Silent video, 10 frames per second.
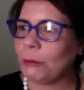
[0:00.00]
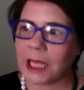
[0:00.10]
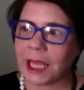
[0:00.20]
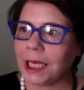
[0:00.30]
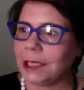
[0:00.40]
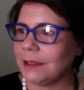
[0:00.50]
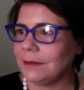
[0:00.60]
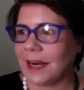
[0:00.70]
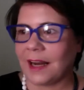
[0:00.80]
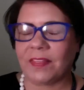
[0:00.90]
coming in,
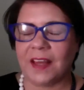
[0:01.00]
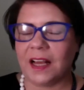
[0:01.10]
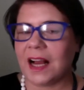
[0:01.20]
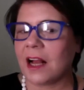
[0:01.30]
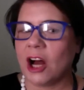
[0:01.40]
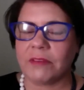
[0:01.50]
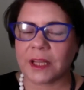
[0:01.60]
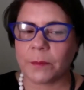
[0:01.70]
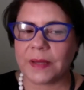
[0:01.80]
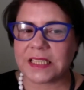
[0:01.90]
and I think I can't
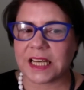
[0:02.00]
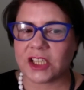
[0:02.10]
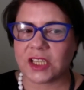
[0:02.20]
recommend